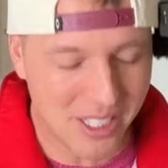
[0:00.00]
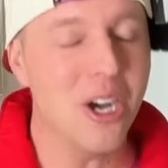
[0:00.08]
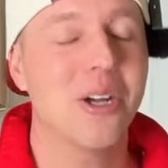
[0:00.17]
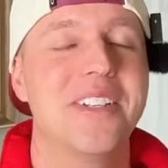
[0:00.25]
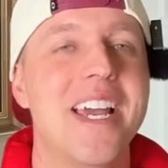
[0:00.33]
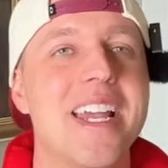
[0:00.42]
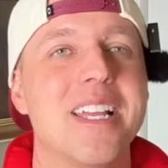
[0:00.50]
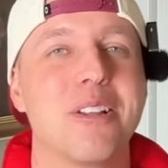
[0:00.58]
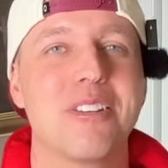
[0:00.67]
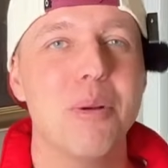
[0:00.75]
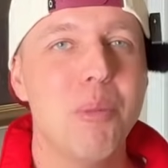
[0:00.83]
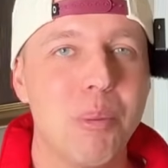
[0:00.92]
oh dang,
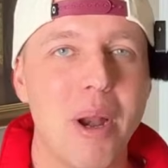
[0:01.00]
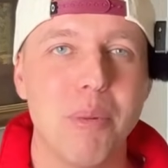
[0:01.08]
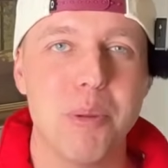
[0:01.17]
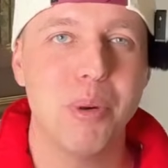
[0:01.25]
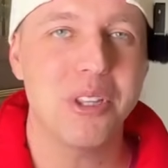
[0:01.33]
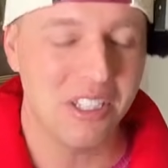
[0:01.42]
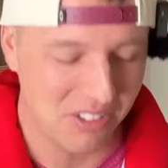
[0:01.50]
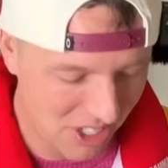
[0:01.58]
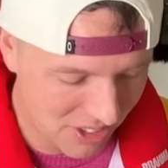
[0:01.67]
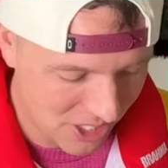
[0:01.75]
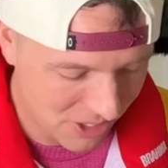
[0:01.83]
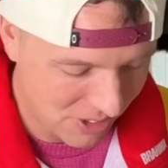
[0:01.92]
someone probably put these
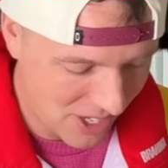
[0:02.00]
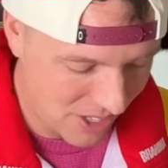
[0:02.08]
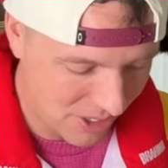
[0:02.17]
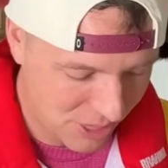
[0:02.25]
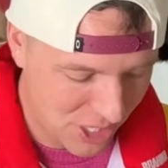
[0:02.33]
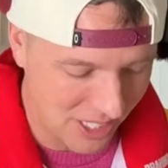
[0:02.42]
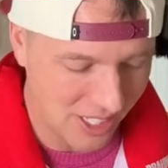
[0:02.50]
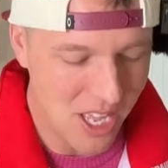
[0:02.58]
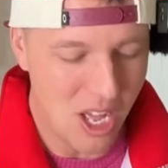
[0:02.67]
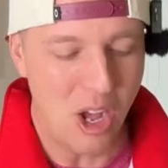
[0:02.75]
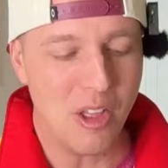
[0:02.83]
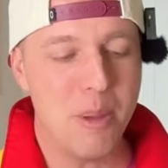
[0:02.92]
on there. They're not authentic.
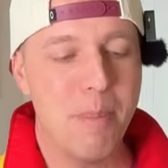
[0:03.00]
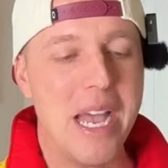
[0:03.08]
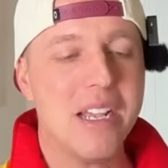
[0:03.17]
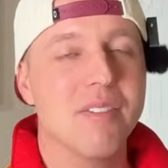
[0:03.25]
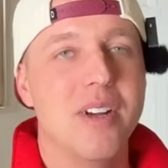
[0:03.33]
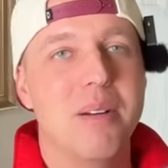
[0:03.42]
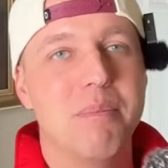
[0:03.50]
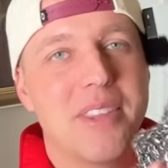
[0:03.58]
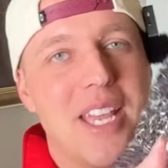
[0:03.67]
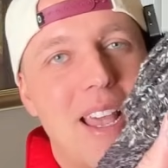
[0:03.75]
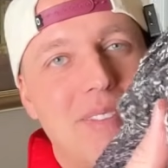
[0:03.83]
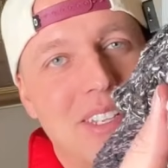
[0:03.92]
On the back of them,
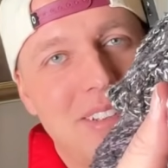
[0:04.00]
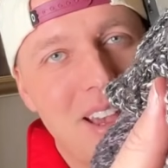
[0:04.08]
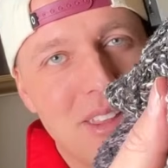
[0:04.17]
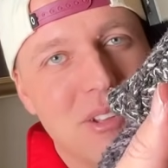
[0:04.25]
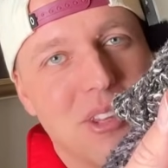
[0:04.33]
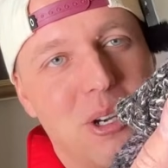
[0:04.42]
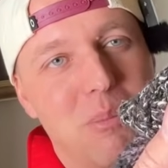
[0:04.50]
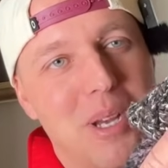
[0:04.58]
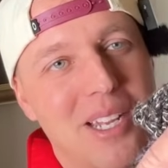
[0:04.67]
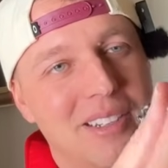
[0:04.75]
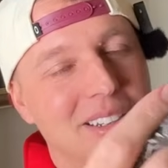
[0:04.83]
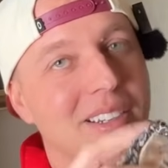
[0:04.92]
they had this other little
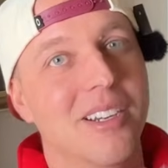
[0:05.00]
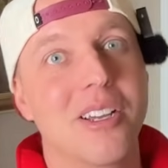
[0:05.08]
button.